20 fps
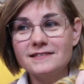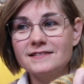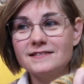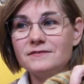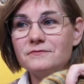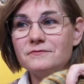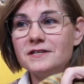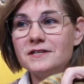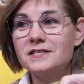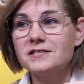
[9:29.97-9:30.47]

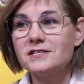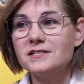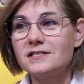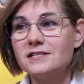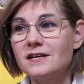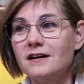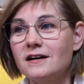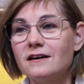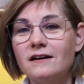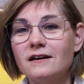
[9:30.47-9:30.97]
which
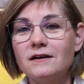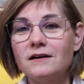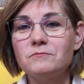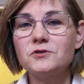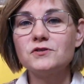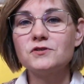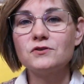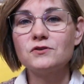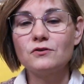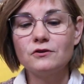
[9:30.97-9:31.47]
I'm
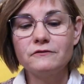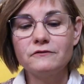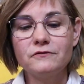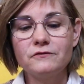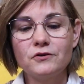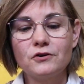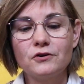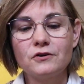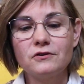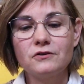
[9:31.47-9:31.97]
sure
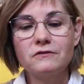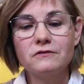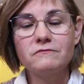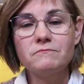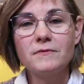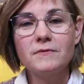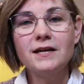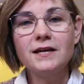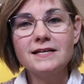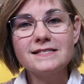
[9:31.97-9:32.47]
you've heard of
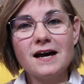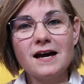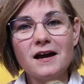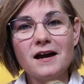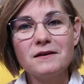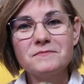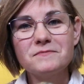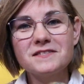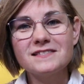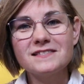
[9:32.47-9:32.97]
many
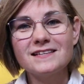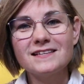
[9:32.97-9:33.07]
times.